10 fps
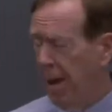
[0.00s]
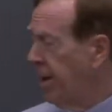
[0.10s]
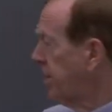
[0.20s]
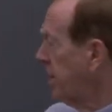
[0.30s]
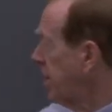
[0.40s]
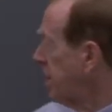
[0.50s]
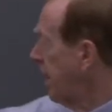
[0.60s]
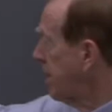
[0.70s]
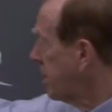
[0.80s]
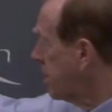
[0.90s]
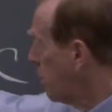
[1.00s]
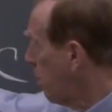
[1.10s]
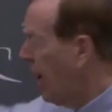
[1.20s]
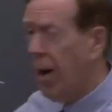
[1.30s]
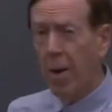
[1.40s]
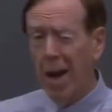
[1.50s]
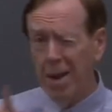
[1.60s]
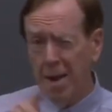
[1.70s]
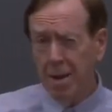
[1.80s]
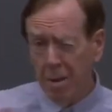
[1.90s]
It's that
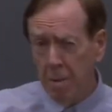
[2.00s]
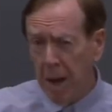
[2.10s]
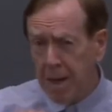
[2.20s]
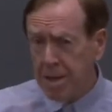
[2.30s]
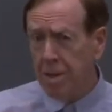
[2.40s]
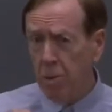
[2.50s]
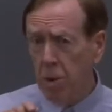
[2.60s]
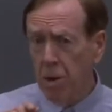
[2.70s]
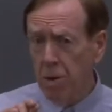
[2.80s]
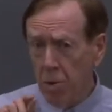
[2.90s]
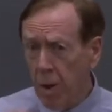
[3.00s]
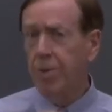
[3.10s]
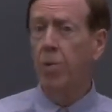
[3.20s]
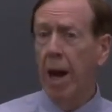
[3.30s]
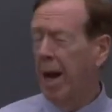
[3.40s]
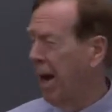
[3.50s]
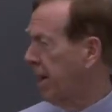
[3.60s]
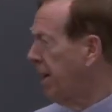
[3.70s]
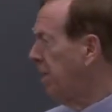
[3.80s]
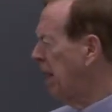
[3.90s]
squaring that makes the word
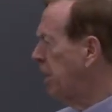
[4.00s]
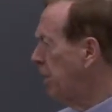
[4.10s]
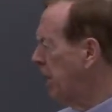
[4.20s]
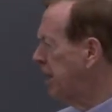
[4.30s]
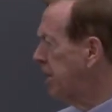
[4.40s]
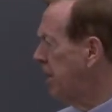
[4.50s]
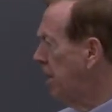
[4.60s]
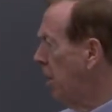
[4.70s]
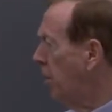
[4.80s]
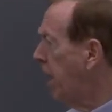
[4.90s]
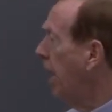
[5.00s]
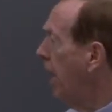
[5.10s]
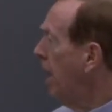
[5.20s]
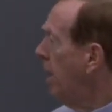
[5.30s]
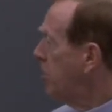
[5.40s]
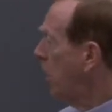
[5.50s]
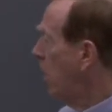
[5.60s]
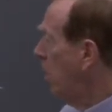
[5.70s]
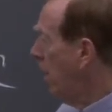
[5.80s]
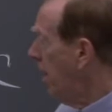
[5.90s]
quadratic come into this. Okay,
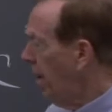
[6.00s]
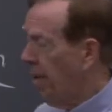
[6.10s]
so